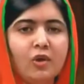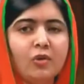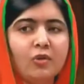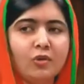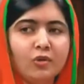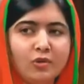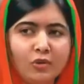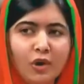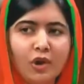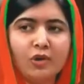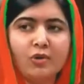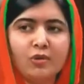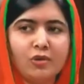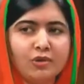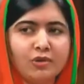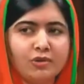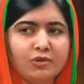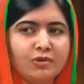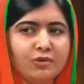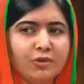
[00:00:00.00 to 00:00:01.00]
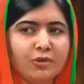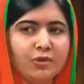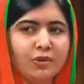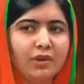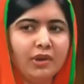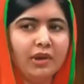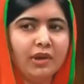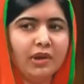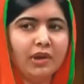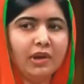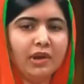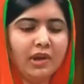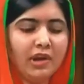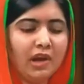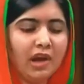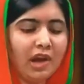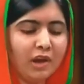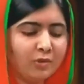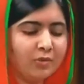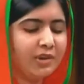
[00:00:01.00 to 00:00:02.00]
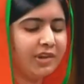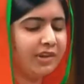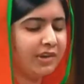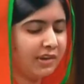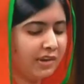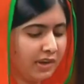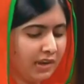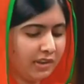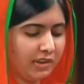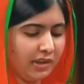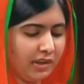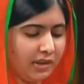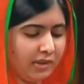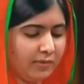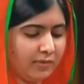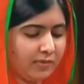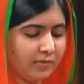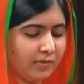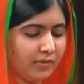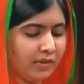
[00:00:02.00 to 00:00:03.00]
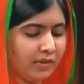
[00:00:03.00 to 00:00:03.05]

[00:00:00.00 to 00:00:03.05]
could not go to school and we did nothing.